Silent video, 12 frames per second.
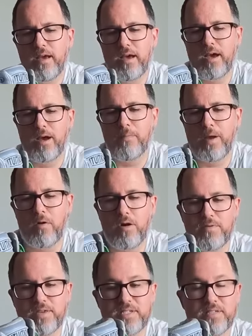
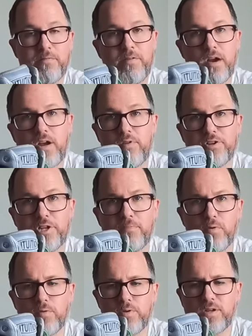However, this is a very rigid
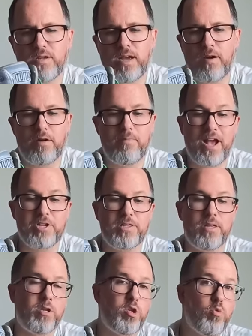boot. I would
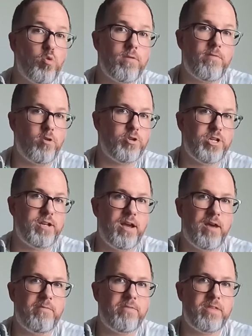imagine the newer version
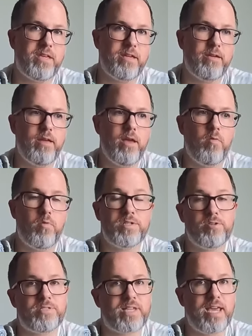of the
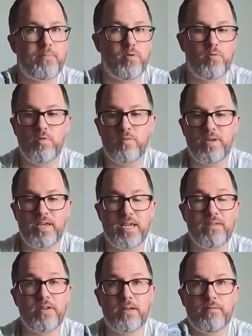Wizard skate boot would be
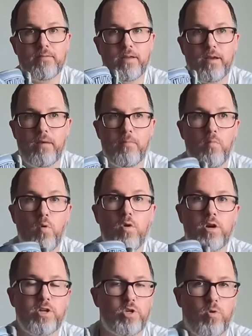even
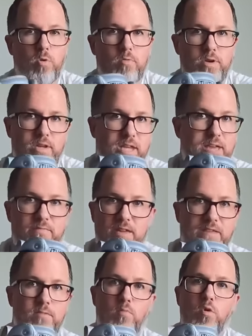more control, would give
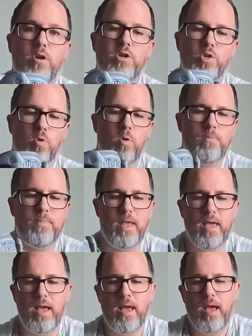even more control.
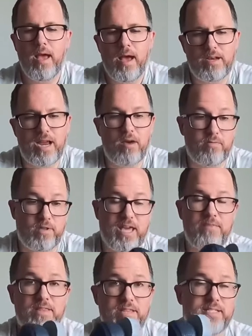Now,
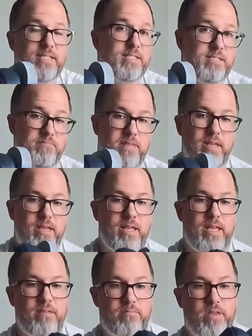given this is,
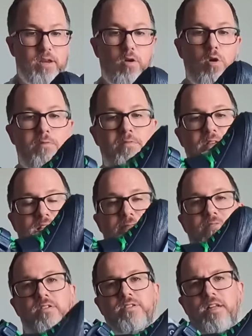hopefully
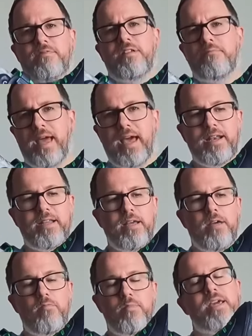if there's enough demand,
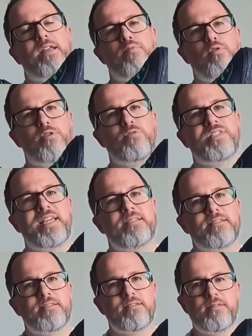we can produce
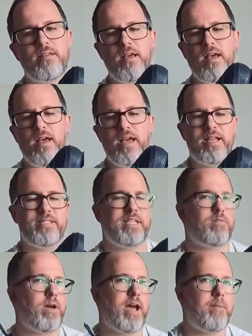these and
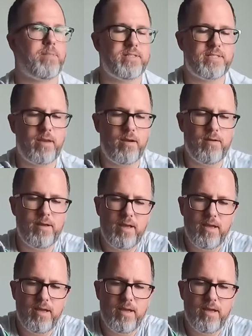see what happens there.